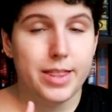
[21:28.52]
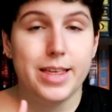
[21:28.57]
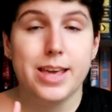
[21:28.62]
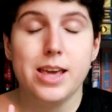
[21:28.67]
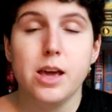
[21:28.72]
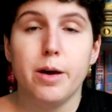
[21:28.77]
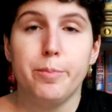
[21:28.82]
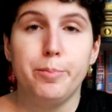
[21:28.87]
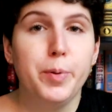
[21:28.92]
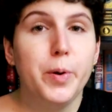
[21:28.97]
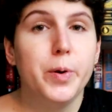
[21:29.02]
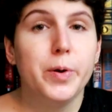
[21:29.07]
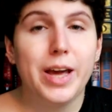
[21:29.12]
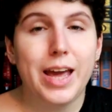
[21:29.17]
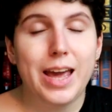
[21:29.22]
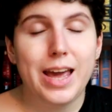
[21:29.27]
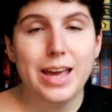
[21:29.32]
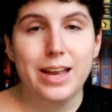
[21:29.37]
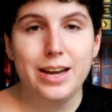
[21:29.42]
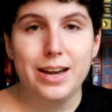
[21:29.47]
The book
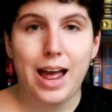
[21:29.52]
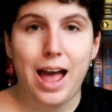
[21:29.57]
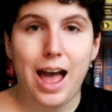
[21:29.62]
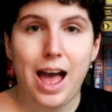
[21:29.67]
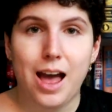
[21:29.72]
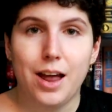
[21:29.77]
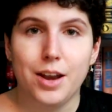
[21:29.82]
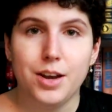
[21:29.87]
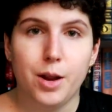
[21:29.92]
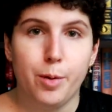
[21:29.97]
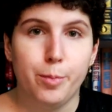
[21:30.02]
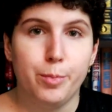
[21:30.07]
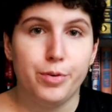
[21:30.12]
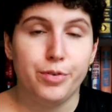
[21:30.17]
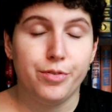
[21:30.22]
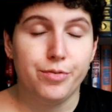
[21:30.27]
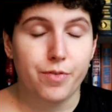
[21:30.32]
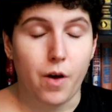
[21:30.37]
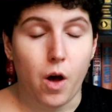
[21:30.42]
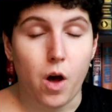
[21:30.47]
in at number
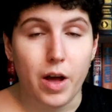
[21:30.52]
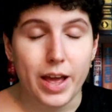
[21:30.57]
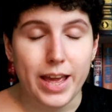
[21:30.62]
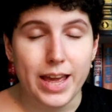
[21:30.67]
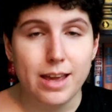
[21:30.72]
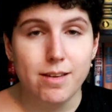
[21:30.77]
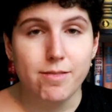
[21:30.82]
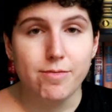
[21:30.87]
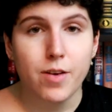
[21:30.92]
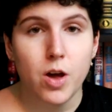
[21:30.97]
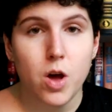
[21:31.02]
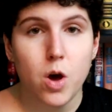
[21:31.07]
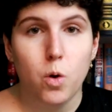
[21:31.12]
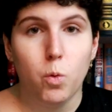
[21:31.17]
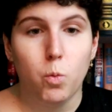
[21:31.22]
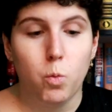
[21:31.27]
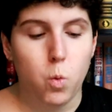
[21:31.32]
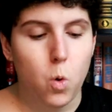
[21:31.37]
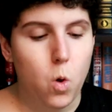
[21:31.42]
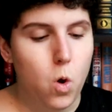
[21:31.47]
5
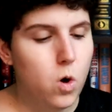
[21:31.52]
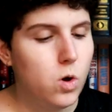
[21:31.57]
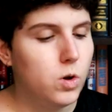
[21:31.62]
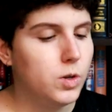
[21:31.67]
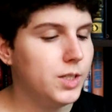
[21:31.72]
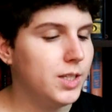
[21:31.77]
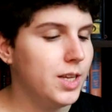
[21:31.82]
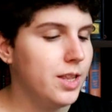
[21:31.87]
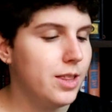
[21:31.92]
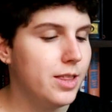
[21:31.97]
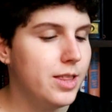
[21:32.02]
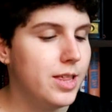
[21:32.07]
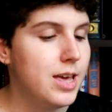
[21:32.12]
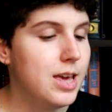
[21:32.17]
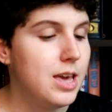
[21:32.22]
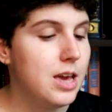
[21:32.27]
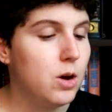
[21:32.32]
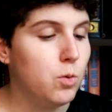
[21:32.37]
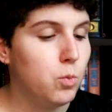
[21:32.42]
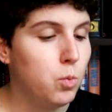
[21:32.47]
was
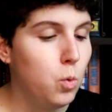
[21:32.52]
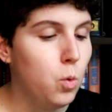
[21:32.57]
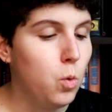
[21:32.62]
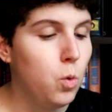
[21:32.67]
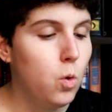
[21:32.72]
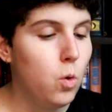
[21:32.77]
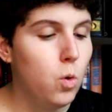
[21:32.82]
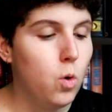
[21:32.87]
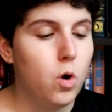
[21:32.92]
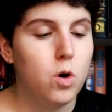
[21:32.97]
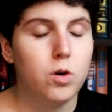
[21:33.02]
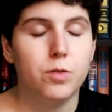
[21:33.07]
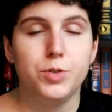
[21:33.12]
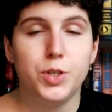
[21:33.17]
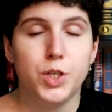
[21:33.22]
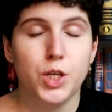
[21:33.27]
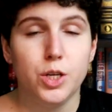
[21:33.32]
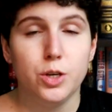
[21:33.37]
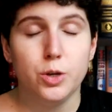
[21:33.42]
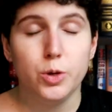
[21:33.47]
The War of
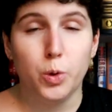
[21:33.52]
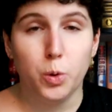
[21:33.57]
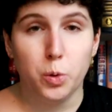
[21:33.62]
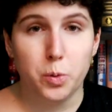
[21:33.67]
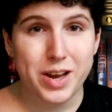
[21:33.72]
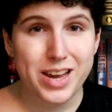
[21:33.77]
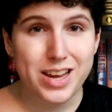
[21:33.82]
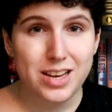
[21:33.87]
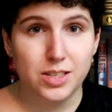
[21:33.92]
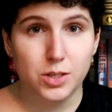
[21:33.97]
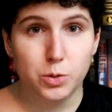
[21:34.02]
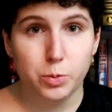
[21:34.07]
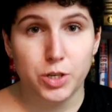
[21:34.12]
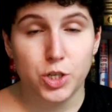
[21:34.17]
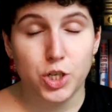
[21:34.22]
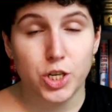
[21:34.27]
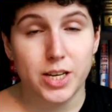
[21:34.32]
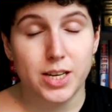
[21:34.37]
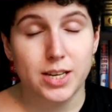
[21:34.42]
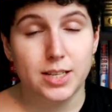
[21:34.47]
Two Queens,
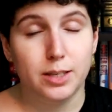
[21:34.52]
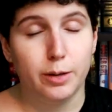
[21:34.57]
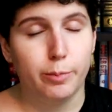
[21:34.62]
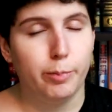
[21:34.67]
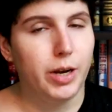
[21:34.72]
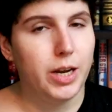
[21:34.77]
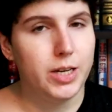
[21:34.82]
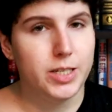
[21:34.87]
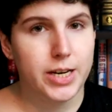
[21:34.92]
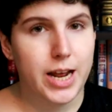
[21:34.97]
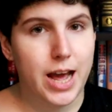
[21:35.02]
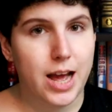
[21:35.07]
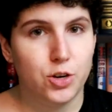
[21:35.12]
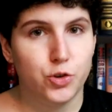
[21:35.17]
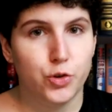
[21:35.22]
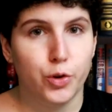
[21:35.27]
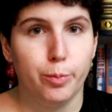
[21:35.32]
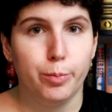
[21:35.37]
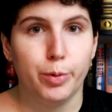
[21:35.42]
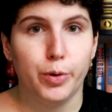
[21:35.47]
which is Blood and
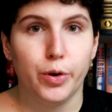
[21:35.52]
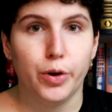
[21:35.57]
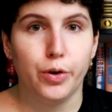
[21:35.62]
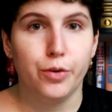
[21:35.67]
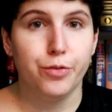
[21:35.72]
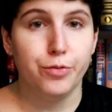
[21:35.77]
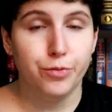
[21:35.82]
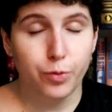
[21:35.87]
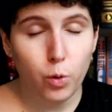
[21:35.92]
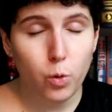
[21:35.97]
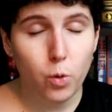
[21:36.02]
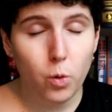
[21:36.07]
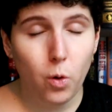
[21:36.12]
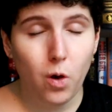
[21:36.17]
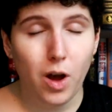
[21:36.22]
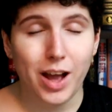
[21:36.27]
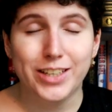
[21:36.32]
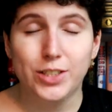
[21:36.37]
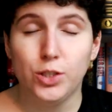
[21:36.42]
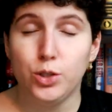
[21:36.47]
Ash book
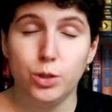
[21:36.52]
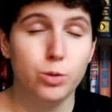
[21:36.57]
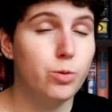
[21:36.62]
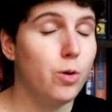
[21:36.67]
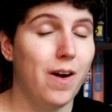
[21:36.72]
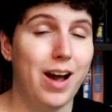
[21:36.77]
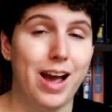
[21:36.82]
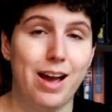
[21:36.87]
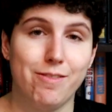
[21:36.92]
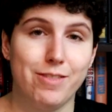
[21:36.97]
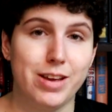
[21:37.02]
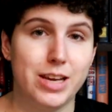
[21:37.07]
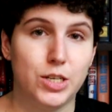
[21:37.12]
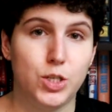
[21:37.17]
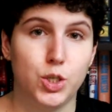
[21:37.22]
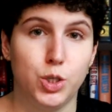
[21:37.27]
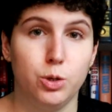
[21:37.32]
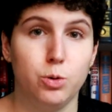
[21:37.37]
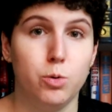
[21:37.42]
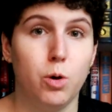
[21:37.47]
4. I do not have
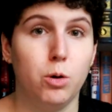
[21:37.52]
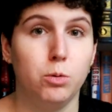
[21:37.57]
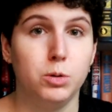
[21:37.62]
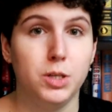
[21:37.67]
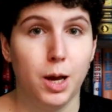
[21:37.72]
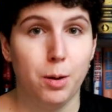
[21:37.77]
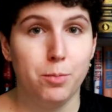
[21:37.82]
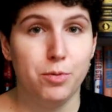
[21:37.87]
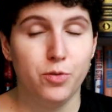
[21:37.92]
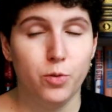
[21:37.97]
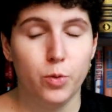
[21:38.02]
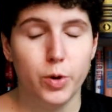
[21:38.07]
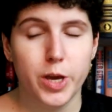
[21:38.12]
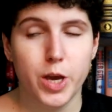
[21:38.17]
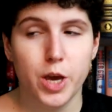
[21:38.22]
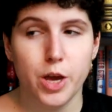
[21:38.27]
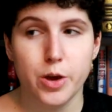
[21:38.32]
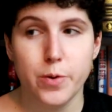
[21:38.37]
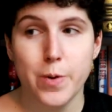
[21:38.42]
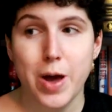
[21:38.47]
it to hold up for
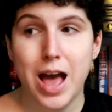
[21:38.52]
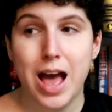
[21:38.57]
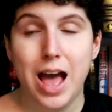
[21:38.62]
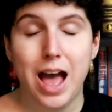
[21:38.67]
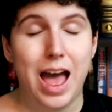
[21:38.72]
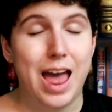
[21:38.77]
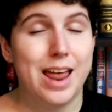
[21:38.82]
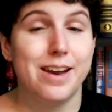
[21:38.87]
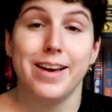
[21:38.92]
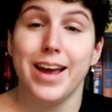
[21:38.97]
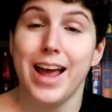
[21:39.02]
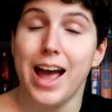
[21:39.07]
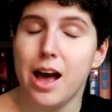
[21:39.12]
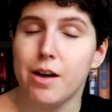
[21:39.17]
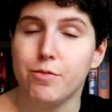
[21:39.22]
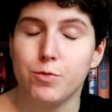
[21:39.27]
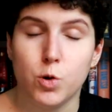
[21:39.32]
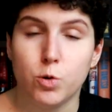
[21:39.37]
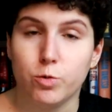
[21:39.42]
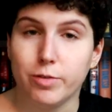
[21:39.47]
you and I
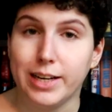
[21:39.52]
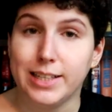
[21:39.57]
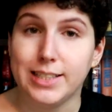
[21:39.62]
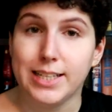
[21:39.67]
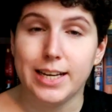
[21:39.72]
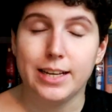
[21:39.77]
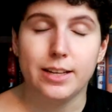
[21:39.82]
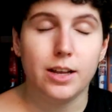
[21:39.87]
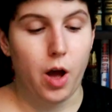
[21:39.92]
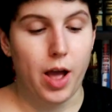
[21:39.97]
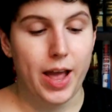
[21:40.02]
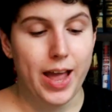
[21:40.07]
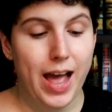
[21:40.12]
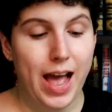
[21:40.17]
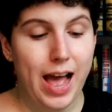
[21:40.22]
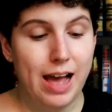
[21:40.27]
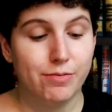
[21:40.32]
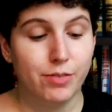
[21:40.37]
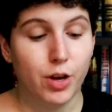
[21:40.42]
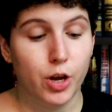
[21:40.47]
have not read it. I
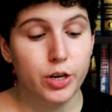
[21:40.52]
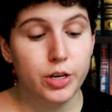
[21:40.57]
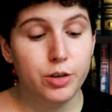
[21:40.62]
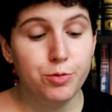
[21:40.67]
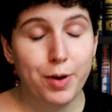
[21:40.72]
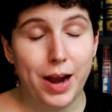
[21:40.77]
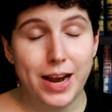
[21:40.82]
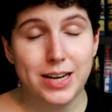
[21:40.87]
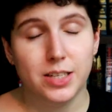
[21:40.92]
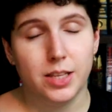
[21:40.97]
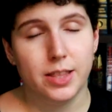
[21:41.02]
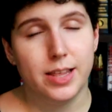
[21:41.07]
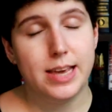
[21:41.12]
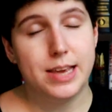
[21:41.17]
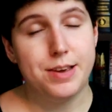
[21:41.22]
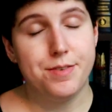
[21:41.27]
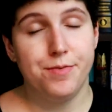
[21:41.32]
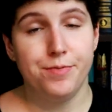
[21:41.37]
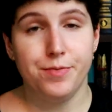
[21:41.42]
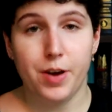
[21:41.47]
have only read
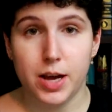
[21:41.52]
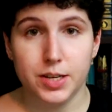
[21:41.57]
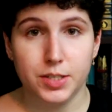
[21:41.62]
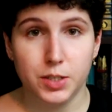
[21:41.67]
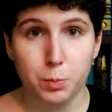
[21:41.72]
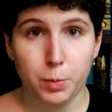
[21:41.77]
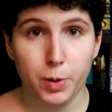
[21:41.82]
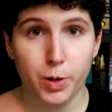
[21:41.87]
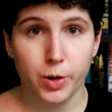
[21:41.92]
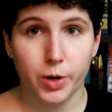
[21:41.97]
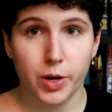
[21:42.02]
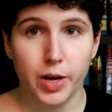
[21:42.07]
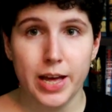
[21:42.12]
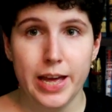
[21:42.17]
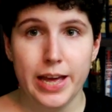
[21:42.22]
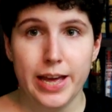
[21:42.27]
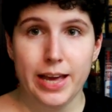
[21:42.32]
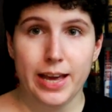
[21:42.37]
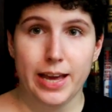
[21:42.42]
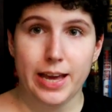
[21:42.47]
the first book
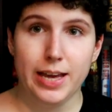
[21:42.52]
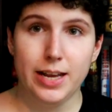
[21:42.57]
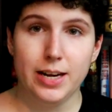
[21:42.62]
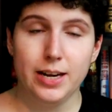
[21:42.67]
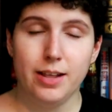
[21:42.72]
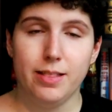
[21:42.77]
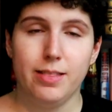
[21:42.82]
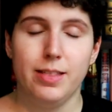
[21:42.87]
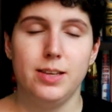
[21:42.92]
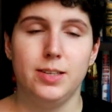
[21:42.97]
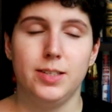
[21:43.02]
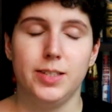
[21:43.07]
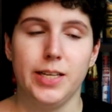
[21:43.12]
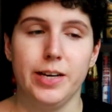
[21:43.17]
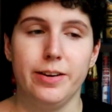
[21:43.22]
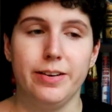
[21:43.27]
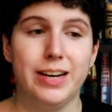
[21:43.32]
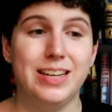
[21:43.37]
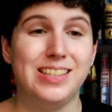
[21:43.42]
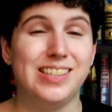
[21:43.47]
in this
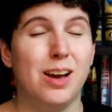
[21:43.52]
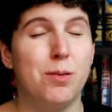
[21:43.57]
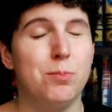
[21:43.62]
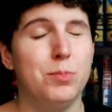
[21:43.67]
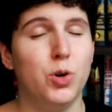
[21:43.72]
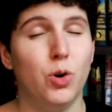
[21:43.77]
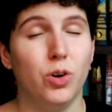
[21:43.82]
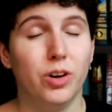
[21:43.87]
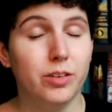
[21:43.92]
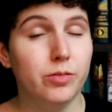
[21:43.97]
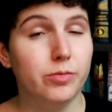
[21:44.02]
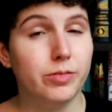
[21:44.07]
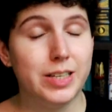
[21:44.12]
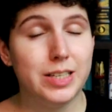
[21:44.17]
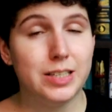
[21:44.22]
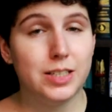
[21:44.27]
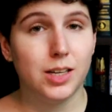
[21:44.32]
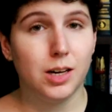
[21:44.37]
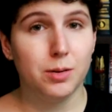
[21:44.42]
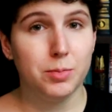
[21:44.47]
series. I'm not
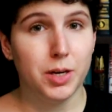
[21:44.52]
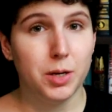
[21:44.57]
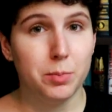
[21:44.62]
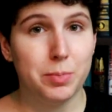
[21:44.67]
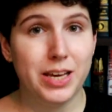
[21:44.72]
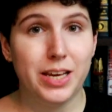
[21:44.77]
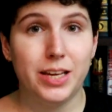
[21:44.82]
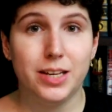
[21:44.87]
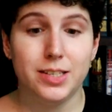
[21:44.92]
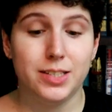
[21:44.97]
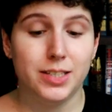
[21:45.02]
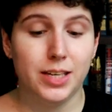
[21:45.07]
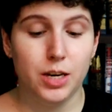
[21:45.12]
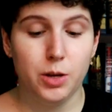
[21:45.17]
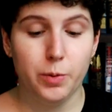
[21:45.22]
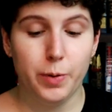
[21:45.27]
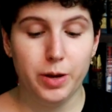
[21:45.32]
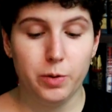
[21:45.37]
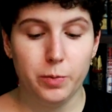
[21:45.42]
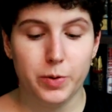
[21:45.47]
convinced that I'm going to be
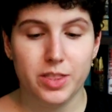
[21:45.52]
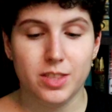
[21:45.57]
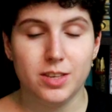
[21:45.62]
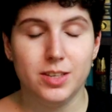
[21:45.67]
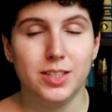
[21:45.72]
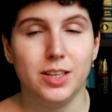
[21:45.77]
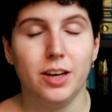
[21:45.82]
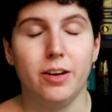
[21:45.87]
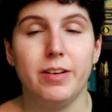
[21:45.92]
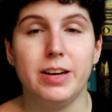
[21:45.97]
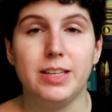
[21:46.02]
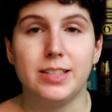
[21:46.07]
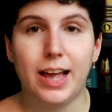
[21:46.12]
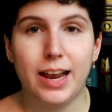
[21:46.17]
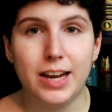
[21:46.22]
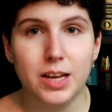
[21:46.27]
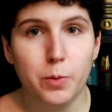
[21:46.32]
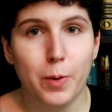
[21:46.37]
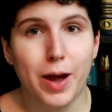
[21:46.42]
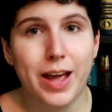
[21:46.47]
continuing with the series
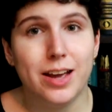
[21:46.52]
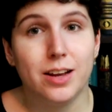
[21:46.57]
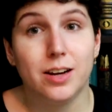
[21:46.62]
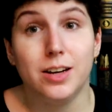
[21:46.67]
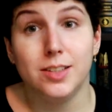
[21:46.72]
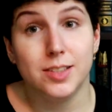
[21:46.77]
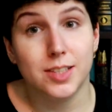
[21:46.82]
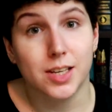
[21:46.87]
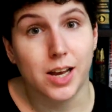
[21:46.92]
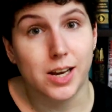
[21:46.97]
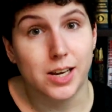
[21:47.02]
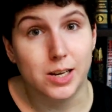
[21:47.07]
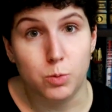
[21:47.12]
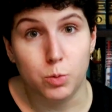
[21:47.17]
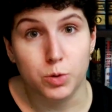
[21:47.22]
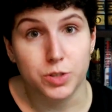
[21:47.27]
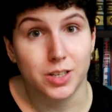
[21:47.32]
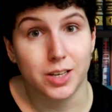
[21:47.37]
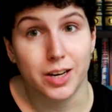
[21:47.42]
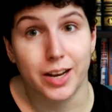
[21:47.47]
anyway, and I certainly
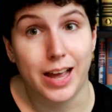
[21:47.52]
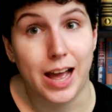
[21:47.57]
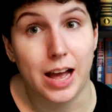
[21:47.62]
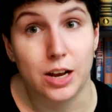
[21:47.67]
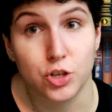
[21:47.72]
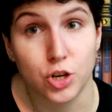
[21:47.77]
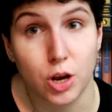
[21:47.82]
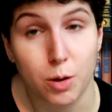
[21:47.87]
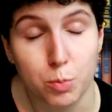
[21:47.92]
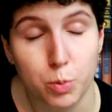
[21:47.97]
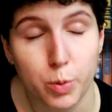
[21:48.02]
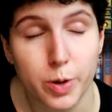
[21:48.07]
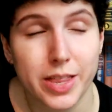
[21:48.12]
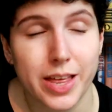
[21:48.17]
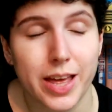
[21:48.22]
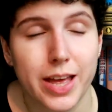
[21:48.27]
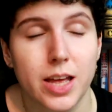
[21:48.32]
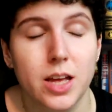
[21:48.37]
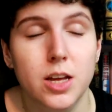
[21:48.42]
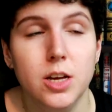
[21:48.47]
wasn't going to catch up with
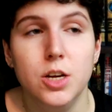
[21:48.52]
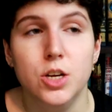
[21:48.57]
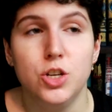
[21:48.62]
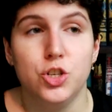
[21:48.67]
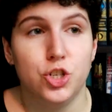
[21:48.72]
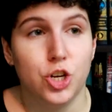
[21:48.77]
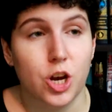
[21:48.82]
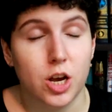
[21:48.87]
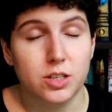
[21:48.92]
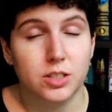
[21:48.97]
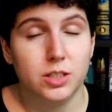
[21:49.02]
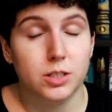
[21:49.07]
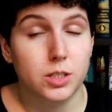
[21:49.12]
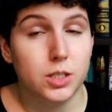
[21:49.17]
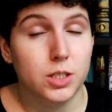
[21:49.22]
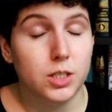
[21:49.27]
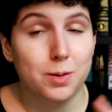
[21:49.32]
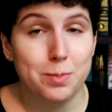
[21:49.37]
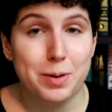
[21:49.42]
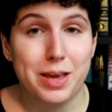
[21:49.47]
it
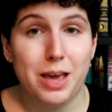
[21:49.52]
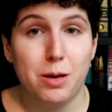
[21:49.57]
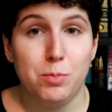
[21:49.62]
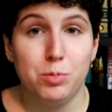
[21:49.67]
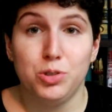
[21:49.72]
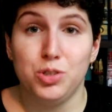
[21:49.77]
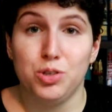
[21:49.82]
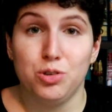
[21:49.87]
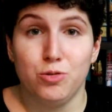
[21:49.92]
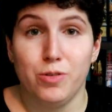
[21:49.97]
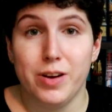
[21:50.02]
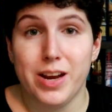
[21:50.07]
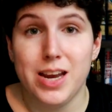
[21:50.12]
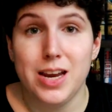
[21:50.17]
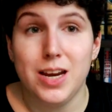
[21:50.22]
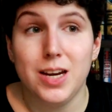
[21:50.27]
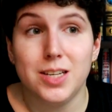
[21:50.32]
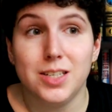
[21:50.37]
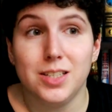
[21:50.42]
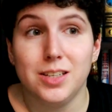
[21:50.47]
just to be able to
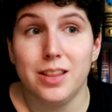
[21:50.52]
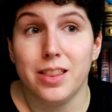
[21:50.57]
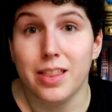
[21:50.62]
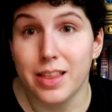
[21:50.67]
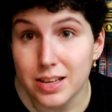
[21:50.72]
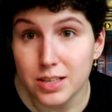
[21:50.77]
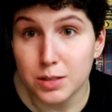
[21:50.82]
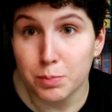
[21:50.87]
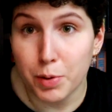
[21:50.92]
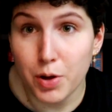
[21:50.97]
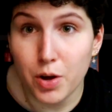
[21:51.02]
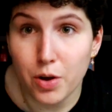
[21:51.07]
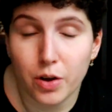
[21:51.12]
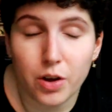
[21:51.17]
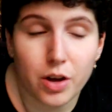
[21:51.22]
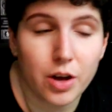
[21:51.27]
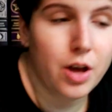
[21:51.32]
read this book